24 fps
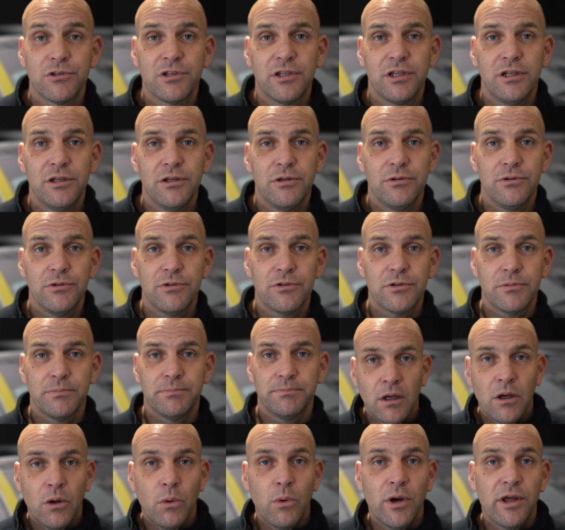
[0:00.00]
to use.
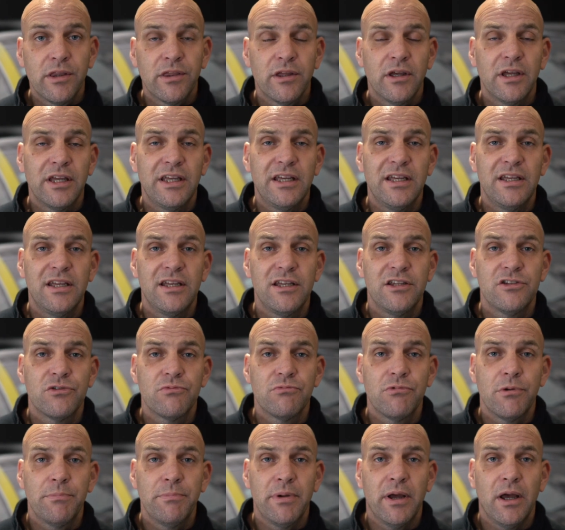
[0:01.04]
Whether it is
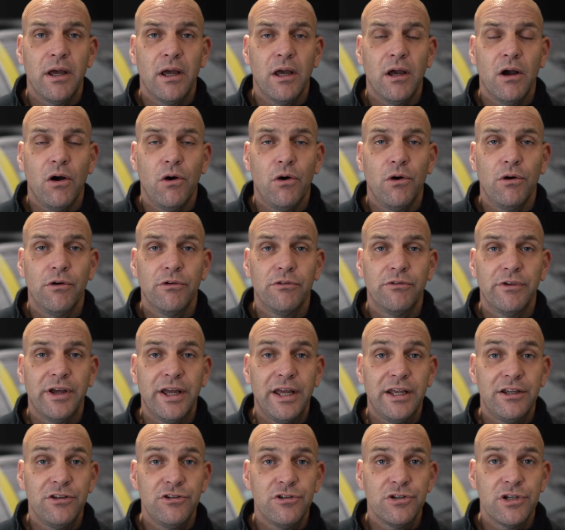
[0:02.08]
repair of
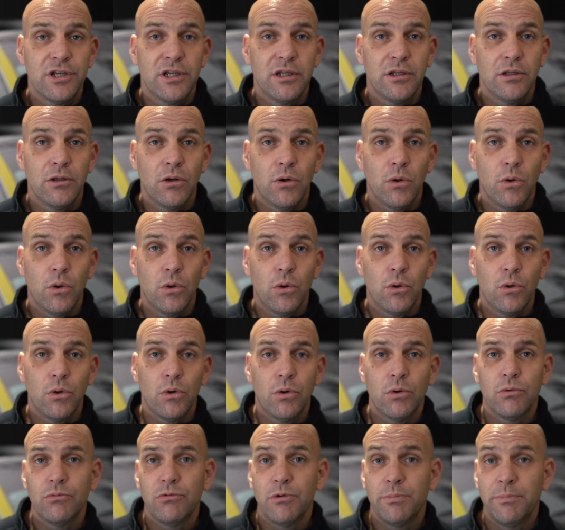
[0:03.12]
engine
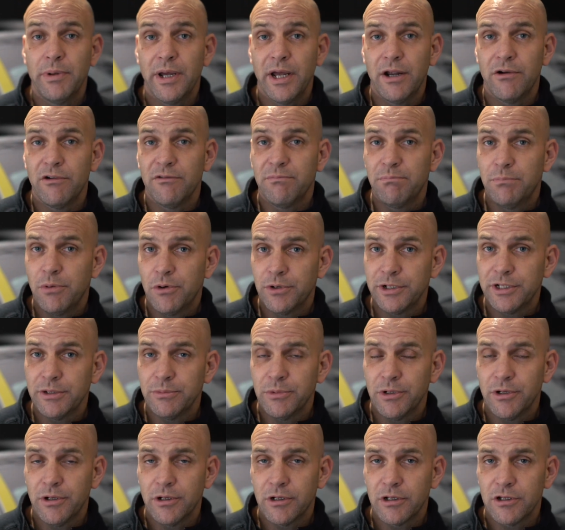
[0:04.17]
or repair of
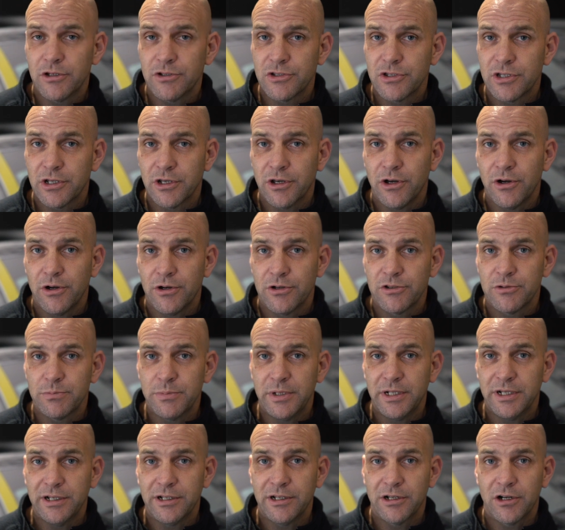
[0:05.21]
bodywork because the car's
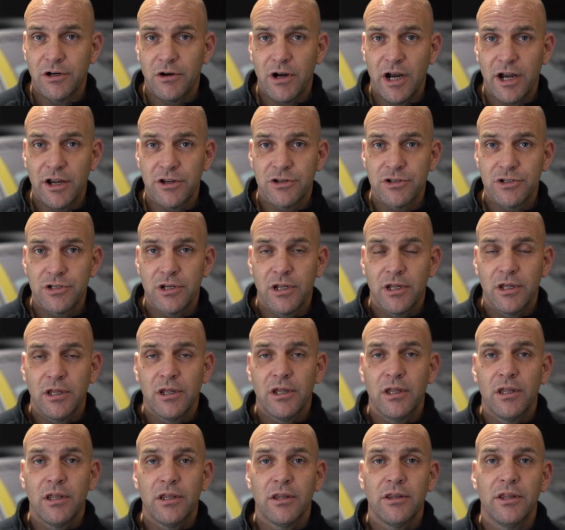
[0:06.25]
been in a crash,
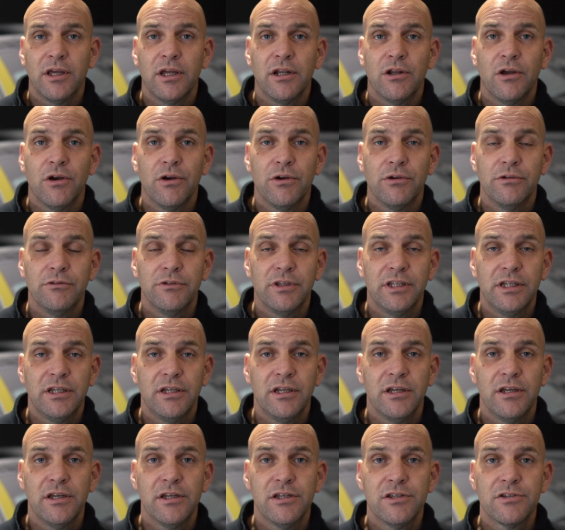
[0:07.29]
then over the
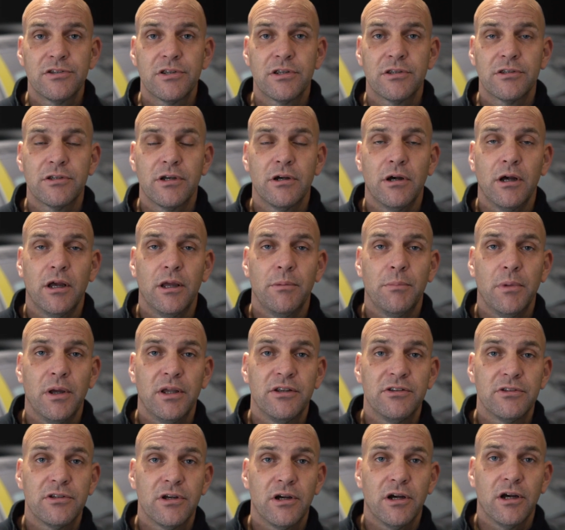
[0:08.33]
years, time
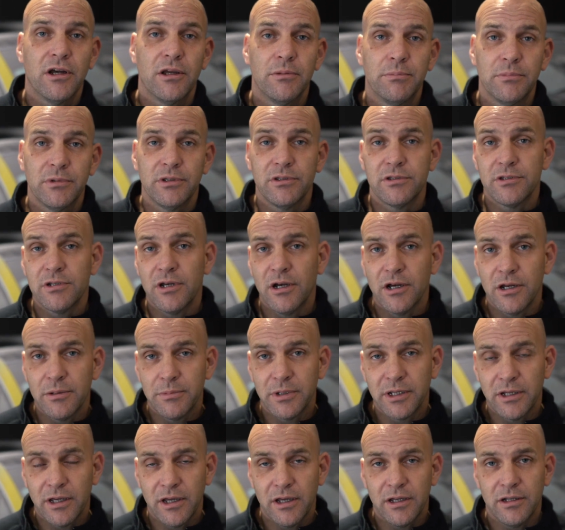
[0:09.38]
and time
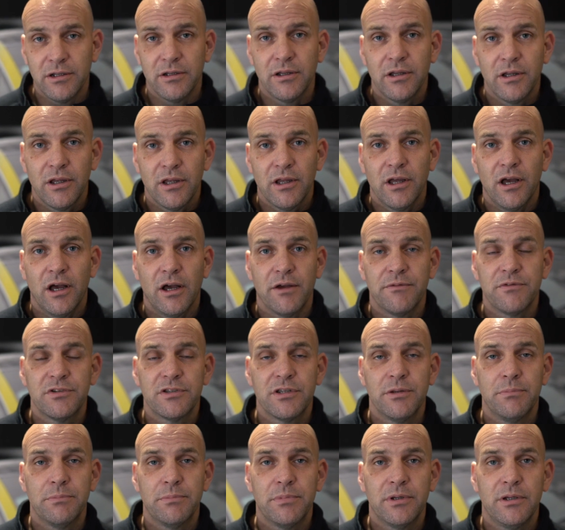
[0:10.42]
again, I've
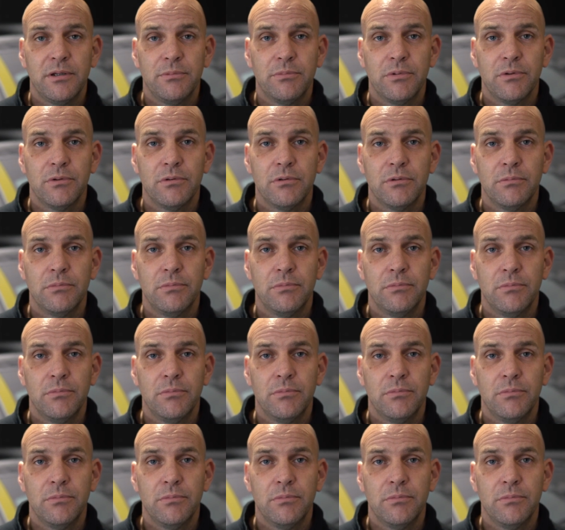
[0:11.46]
seen people